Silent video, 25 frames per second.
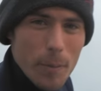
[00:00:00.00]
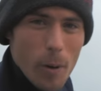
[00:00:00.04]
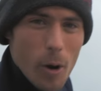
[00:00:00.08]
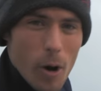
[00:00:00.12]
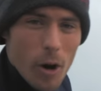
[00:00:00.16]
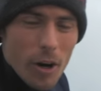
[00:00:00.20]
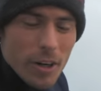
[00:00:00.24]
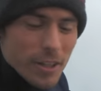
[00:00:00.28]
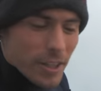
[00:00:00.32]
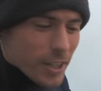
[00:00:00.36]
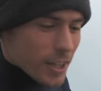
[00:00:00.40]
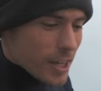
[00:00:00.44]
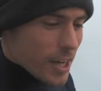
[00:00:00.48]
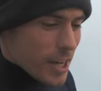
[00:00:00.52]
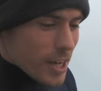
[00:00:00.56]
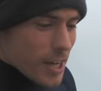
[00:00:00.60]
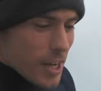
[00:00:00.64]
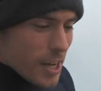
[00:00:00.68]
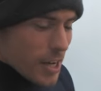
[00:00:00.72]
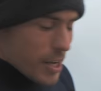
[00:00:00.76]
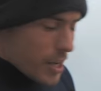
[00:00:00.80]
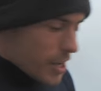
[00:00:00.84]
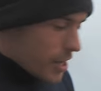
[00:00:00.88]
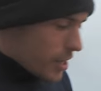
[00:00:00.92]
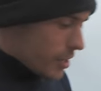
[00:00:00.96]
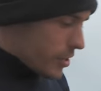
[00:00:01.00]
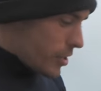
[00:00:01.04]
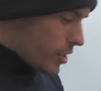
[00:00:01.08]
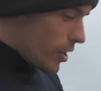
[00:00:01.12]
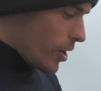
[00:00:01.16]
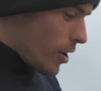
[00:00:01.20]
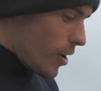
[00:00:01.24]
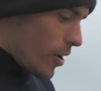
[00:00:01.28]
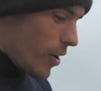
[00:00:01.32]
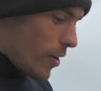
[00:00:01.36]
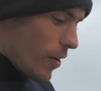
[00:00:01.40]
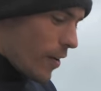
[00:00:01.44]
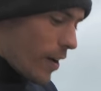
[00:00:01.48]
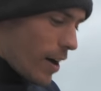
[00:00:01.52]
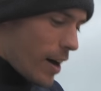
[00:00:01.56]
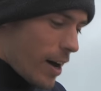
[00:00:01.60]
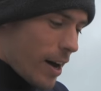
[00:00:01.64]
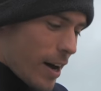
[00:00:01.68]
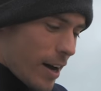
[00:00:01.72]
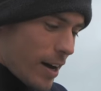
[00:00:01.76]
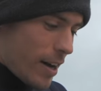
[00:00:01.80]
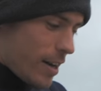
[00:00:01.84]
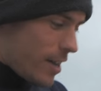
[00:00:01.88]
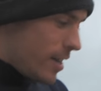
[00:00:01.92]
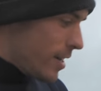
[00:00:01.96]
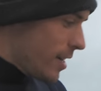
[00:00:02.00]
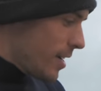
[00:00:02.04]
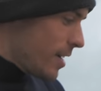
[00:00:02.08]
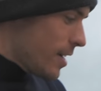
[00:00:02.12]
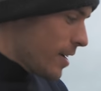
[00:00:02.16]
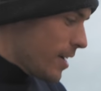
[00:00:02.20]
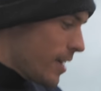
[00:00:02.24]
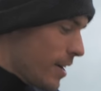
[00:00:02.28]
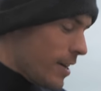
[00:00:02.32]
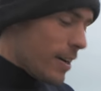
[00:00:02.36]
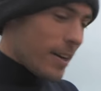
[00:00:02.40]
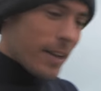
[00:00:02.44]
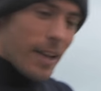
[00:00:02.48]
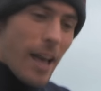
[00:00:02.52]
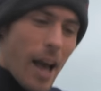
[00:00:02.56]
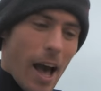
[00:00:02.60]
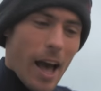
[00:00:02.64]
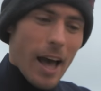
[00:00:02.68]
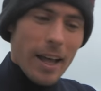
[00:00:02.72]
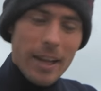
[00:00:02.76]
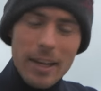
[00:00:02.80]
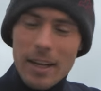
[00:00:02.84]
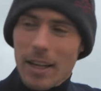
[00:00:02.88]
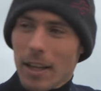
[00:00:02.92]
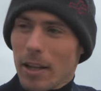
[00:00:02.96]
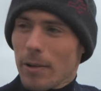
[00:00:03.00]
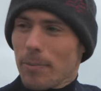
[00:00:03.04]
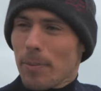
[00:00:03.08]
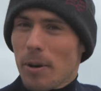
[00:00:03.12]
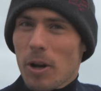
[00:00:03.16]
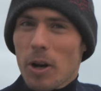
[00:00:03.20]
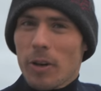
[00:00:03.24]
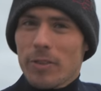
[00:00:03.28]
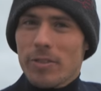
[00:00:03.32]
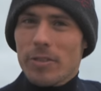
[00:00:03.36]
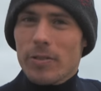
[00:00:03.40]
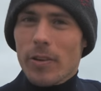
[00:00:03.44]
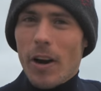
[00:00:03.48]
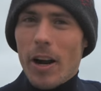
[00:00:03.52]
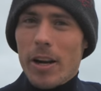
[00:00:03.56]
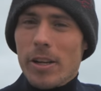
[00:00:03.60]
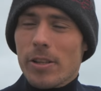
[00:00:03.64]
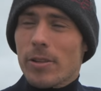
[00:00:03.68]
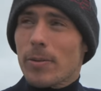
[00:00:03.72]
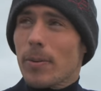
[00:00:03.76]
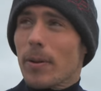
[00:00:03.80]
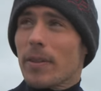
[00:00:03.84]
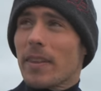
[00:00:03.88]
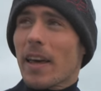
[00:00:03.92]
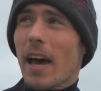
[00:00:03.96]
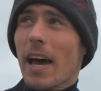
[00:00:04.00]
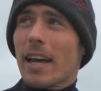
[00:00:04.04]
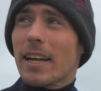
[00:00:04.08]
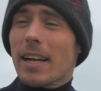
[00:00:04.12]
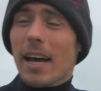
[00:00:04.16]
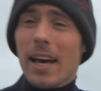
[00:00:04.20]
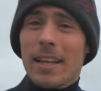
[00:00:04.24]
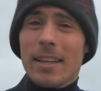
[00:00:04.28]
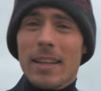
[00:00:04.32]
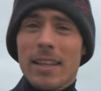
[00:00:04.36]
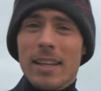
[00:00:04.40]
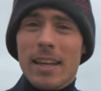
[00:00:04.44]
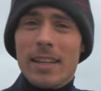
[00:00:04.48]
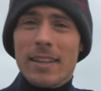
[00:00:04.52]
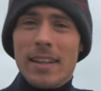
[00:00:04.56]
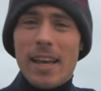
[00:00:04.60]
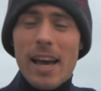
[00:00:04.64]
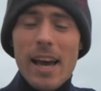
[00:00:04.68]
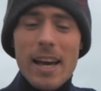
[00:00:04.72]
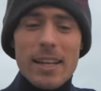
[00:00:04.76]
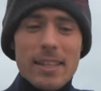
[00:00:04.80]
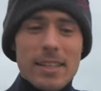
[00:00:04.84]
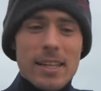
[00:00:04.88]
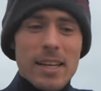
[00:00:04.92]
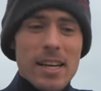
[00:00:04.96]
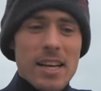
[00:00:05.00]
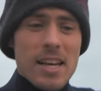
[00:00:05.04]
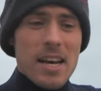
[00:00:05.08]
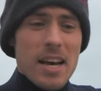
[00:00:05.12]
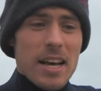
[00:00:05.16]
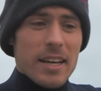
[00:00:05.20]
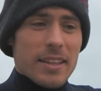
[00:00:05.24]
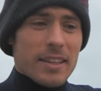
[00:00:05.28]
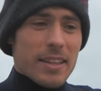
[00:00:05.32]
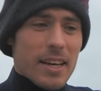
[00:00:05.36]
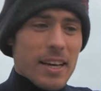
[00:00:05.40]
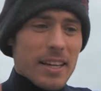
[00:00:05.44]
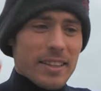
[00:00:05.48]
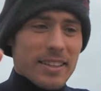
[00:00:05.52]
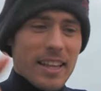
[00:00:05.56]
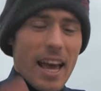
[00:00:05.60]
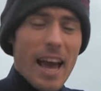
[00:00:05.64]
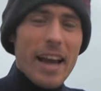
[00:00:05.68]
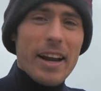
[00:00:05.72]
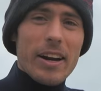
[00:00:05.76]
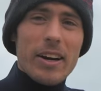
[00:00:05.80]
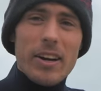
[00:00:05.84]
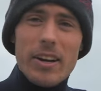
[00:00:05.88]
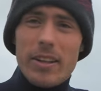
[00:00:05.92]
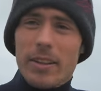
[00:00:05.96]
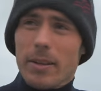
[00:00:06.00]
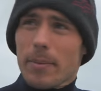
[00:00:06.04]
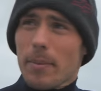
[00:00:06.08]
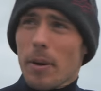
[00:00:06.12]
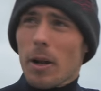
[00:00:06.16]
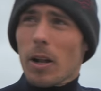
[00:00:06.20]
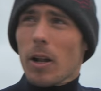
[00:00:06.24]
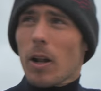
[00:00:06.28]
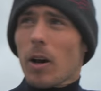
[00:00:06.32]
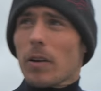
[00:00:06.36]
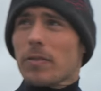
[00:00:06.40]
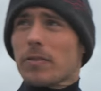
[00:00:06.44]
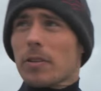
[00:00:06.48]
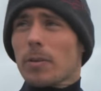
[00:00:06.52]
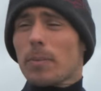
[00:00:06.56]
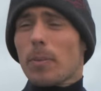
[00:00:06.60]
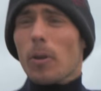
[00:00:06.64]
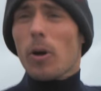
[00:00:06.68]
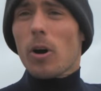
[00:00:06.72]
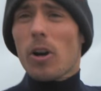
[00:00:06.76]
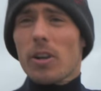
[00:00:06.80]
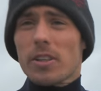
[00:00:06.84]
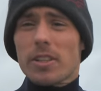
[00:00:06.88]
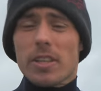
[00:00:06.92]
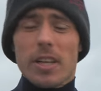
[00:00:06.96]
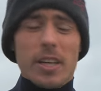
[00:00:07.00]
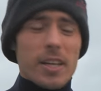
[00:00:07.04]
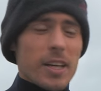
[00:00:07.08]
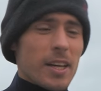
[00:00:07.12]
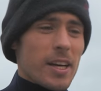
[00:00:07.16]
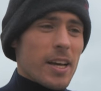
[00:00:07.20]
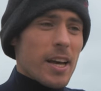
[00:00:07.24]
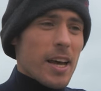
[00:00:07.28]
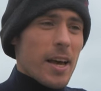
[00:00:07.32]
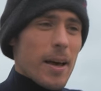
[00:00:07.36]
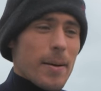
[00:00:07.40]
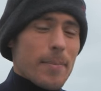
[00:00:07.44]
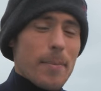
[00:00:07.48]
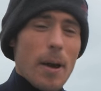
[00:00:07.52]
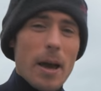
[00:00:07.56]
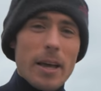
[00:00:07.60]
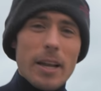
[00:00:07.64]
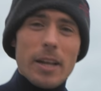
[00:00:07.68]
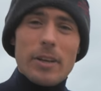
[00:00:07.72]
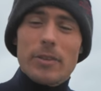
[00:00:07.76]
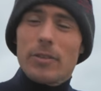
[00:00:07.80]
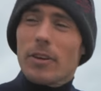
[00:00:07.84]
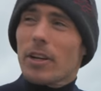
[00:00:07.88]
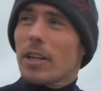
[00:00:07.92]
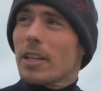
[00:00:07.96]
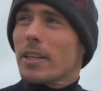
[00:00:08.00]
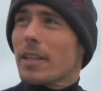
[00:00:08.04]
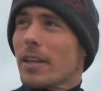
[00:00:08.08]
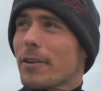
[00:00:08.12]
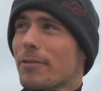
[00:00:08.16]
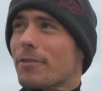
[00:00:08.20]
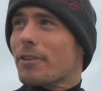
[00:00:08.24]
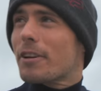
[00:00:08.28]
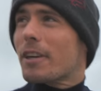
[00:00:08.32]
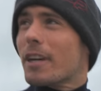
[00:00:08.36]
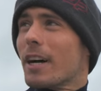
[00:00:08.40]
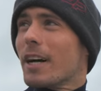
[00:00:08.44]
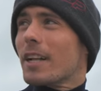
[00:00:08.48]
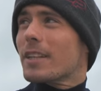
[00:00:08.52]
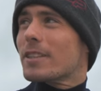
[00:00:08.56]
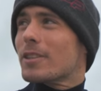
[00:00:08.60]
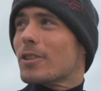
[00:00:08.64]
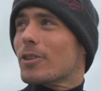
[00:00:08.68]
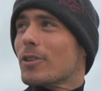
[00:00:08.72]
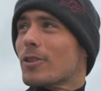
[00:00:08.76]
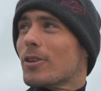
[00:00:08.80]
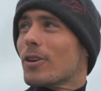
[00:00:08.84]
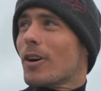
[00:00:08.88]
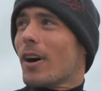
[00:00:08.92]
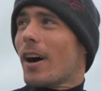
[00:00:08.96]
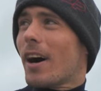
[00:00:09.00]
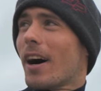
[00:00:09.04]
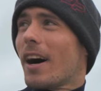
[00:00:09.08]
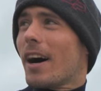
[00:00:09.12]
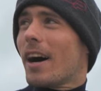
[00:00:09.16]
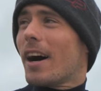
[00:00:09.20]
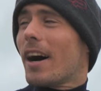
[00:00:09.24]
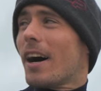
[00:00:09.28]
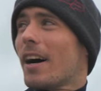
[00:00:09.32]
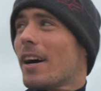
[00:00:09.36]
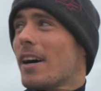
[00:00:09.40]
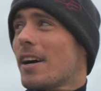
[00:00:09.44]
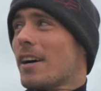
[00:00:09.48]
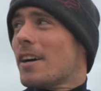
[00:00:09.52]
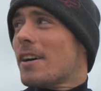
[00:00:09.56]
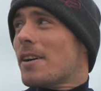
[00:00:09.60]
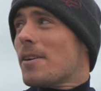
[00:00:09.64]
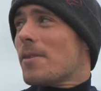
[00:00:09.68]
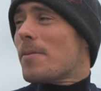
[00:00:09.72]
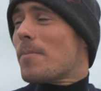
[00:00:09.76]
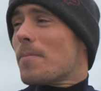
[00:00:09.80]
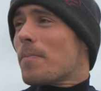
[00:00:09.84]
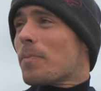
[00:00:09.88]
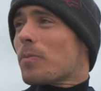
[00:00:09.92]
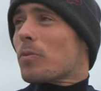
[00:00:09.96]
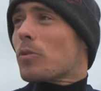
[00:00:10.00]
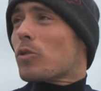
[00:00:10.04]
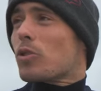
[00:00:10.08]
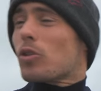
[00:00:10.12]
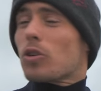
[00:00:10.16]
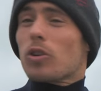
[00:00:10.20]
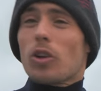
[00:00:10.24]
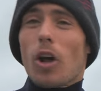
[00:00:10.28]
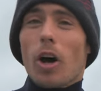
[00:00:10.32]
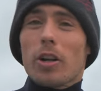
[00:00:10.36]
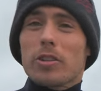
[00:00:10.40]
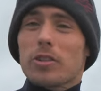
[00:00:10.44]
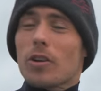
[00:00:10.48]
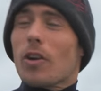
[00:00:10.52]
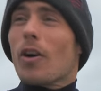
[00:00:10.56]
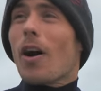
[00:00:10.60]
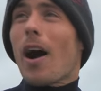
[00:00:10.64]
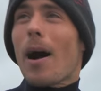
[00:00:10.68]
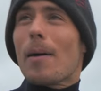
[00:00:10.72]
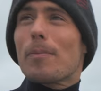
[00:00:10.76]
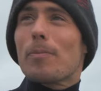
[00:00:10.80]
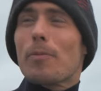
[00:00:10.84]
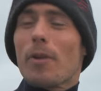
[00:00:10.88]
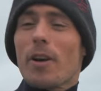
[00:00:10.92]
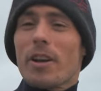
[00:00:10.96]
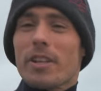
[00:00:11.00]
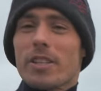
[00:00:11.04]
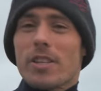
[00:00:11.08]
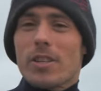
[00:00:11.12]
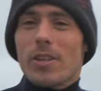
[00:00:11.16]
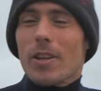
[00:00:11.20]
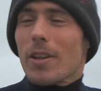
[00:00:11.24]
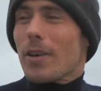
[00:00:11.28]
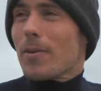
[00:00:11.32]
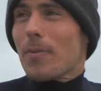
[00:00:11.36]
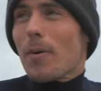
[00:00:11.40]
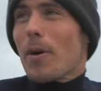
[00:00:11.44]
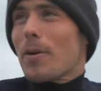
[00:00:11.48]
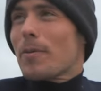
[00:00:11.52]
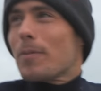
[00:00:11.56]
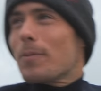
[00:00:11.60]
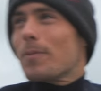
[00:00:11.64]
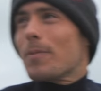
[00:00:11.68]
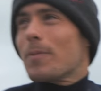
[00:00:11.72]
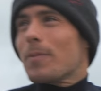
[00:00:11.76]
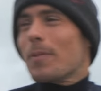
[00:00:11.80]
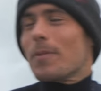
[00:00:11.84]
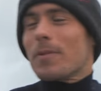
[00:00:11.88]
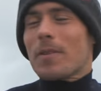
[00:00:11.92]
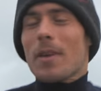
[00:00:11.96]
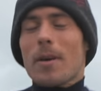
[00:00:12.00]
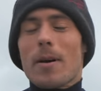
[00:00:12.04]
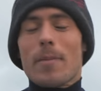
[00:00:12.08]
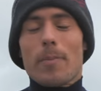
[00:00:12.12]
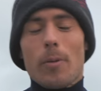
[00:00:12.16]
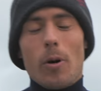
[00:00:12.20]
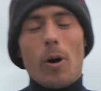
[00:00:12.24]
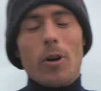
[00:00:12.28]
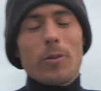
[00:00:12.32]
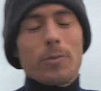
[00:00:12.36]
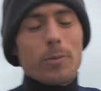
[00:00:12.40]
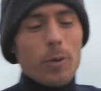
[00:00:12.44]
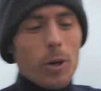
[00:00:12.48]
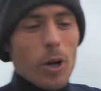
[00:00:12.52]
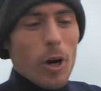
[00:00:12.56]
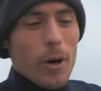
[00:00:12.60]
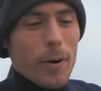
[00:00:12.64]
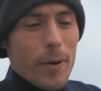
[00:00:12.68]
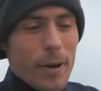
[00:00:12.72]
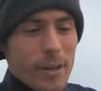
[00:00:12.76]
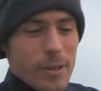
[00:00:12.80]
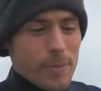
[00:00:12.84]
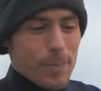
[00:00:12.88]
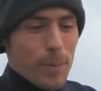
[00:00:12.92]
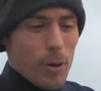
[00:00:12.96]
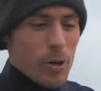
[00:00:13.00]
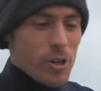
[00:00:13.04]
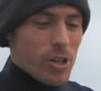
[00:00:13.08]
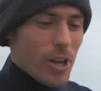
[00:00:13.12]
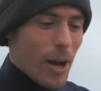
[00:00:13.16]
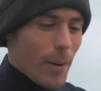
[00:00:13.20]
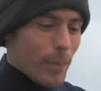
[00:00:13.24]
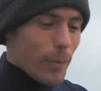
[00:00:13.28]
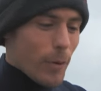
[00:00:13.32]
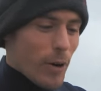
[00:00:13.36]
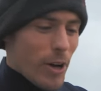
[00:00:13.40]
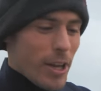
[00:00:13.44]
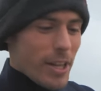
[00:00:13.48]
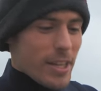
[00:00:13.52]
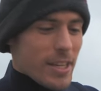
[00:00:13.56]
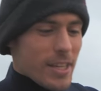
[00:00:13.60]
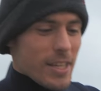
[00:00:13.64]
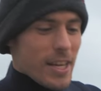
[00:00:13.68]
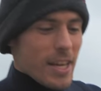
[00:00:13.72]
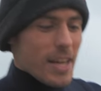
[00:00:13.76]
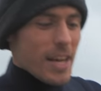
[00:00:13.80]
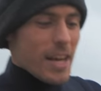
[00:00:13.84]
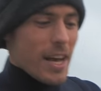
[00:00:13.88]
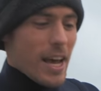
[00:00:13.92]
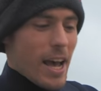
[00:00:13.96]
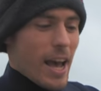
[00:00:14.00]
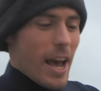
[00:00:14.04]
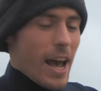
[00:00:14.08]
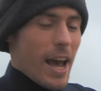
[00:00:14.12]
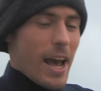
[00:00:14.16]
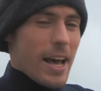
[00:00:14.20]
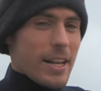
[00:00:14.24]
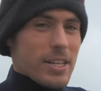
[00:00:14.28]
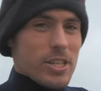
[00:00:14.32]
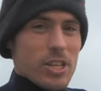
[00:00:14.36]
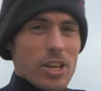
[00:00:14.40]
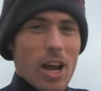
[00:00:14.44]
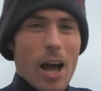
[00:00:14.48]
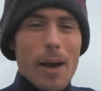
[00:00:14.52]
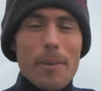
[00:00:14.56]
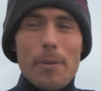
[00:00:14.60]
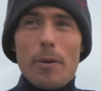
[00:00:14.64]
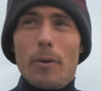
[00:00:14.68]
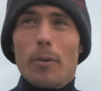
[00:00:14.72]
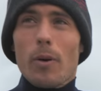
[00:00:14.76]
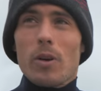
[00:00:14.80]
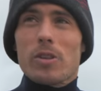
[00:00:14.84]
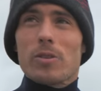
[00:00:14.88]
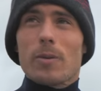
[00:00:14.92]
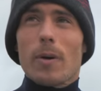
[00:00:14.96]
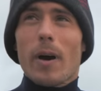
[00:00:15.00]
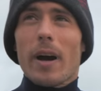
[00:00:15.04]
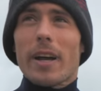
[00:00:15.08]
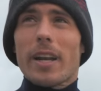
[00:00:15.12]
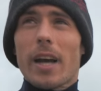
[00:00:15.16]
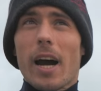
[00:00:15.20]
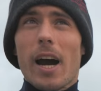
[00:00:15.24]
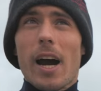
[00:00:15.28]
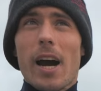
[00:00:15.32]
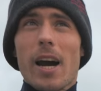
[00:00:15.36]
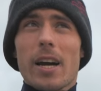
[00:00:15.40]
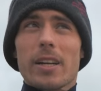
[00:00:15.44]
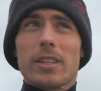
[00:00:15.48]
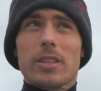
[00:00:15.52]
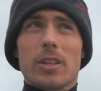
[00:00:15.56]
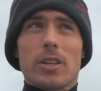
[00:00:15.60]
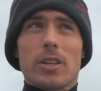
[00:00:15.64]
board. So yeah, I had a little bit of struggles with that. Other than that, the dagger in the middle of the board made it really difficult to not go upwind. So the board would always push upwind, and jiving was quite hard